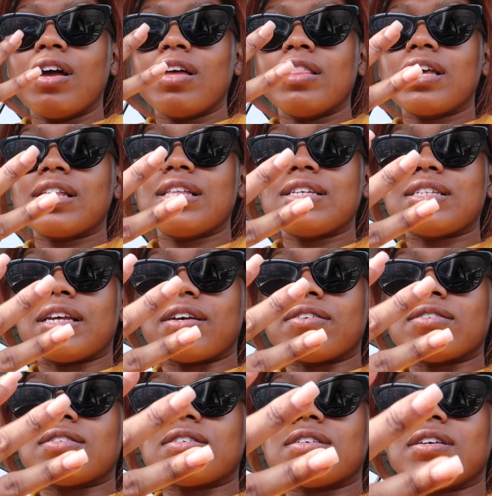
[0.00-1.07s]
look at these
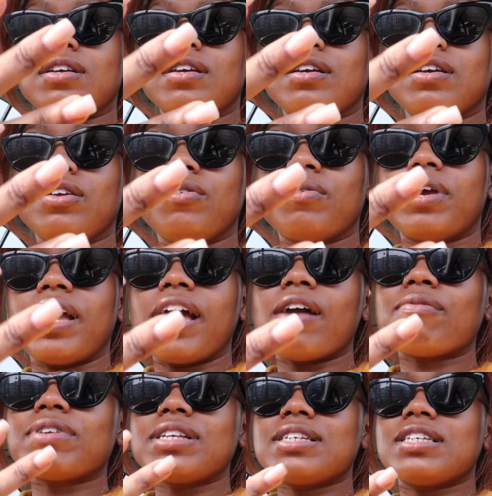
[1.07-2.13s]
nails. You
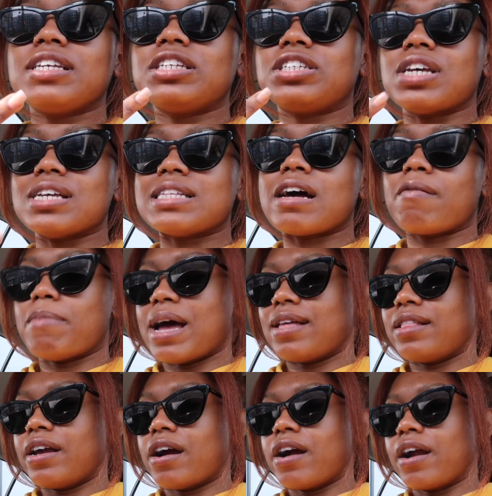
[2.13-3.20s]
can't really see just how bad
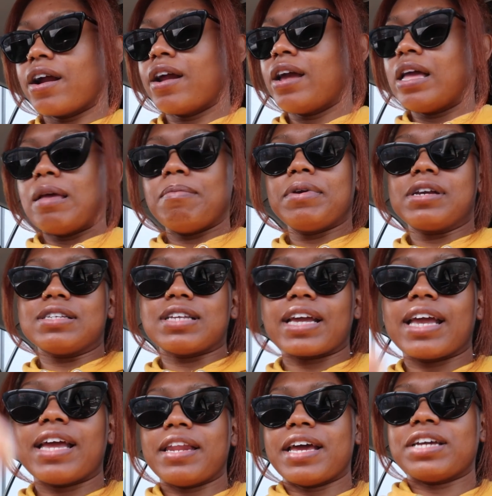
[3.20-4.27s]
they are because I
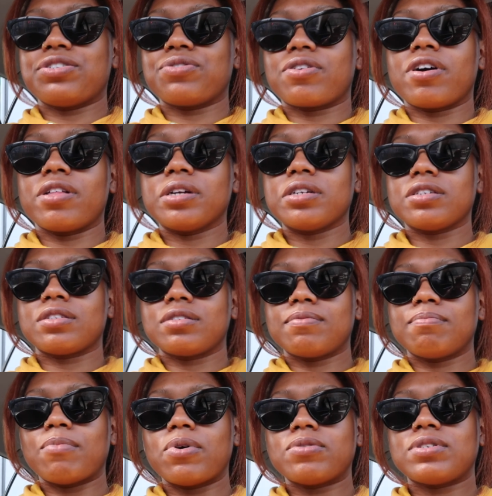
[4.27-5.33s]
natural colors
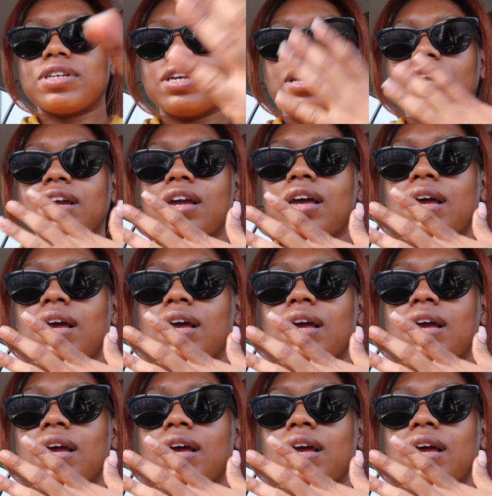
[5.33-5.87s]
mostly.